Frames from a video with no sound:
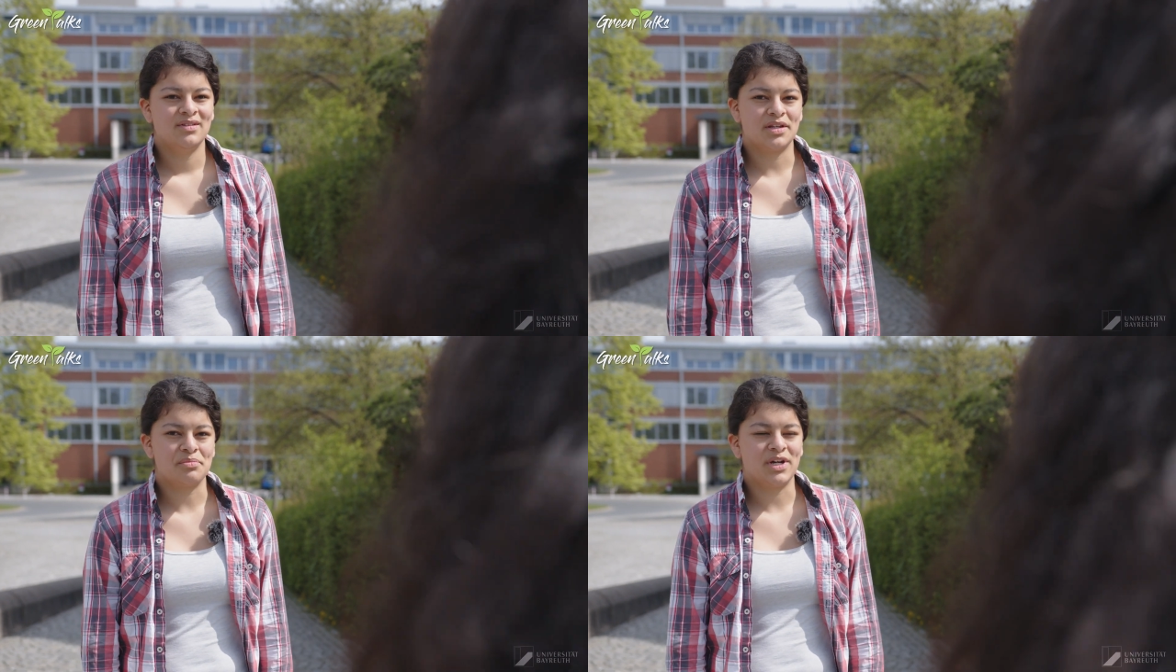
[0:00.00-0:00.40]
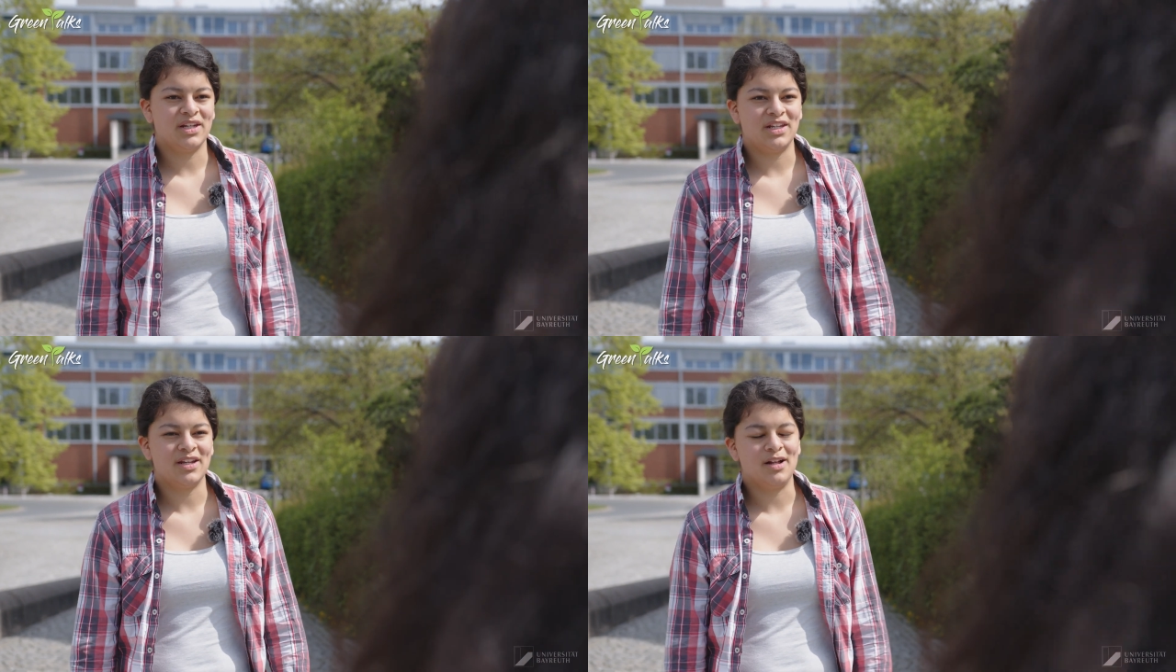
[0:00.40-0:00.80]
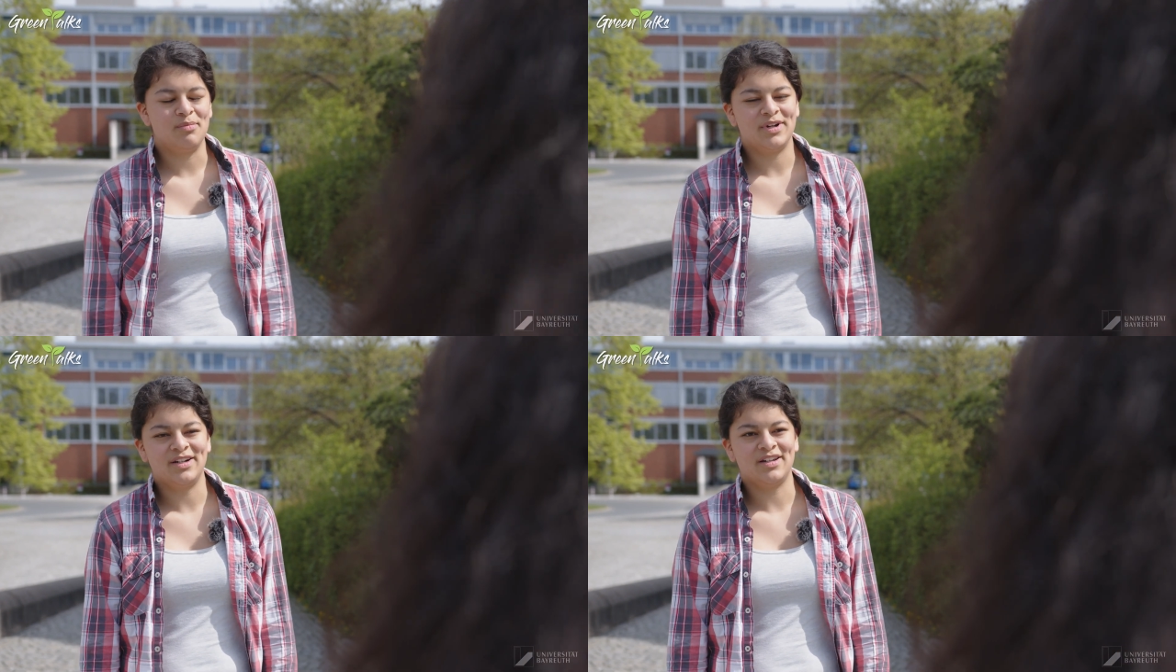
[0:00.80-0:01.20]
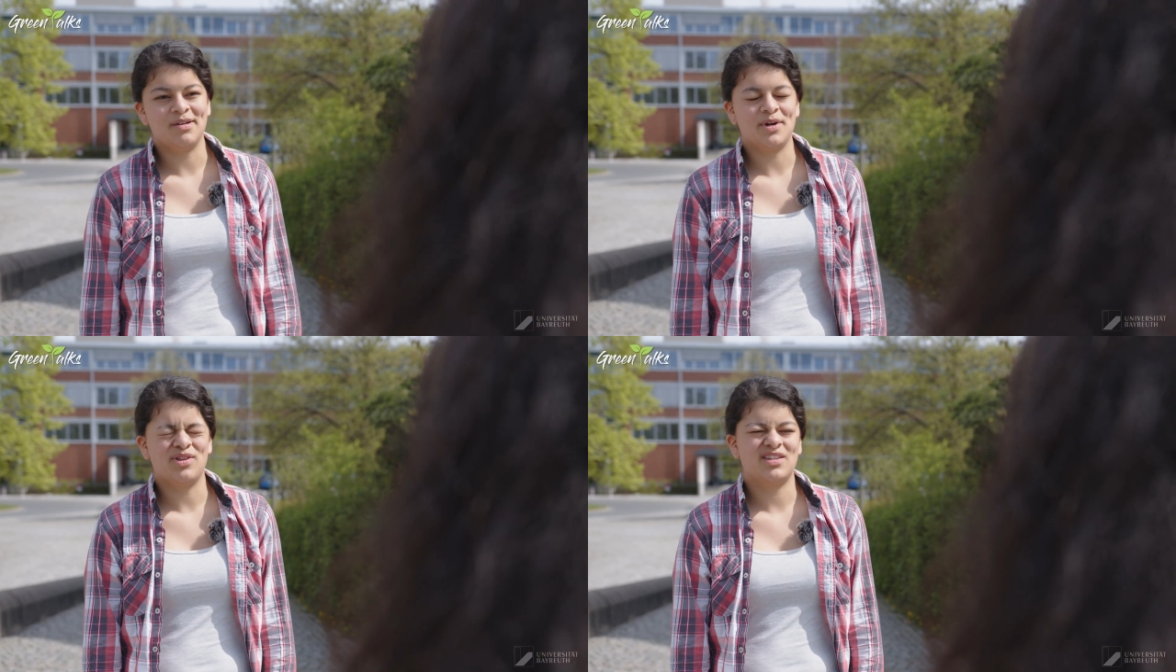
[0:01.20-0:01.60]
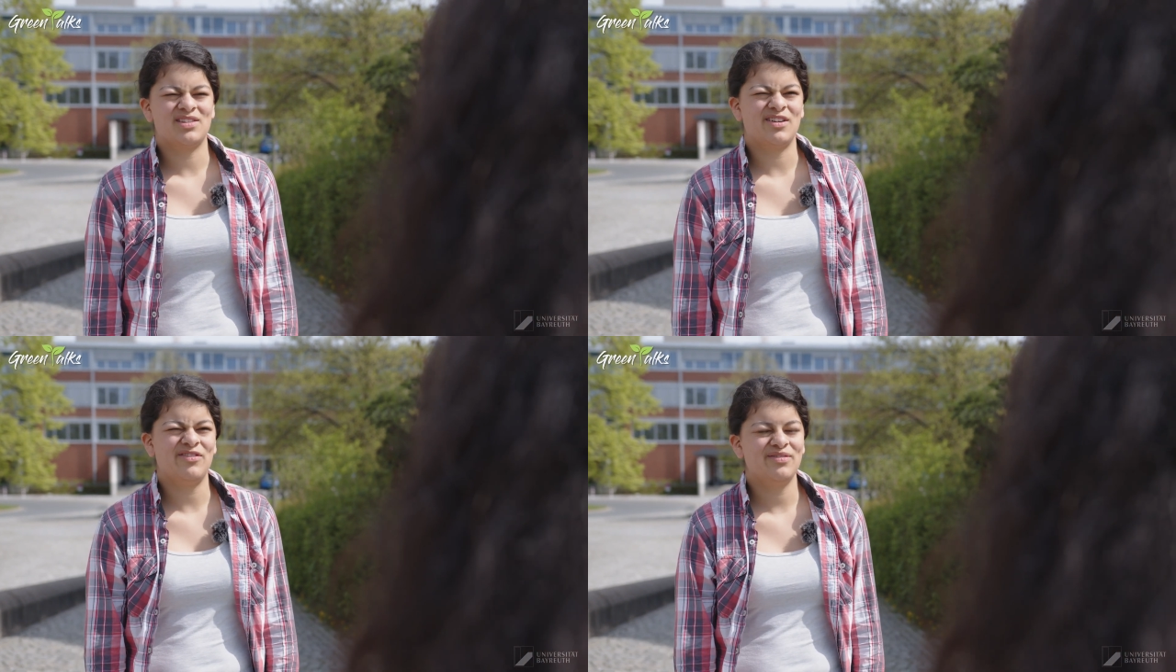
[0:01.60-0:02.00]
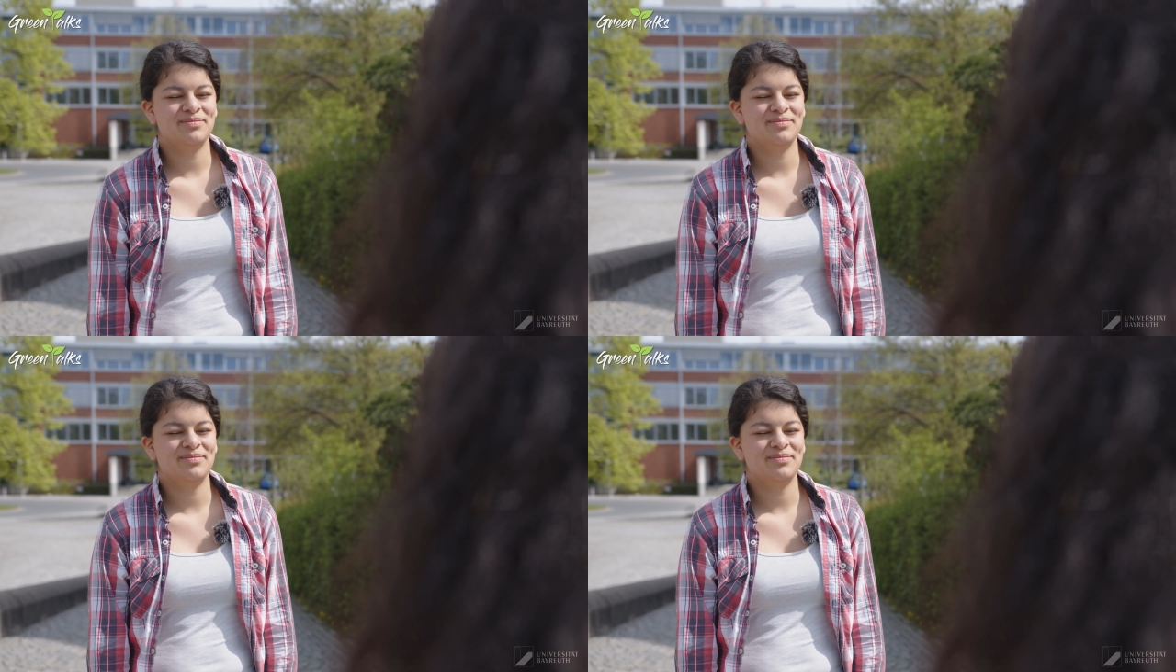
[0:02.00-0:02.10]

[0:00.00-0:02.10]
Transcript: that might need help learning about that stuff.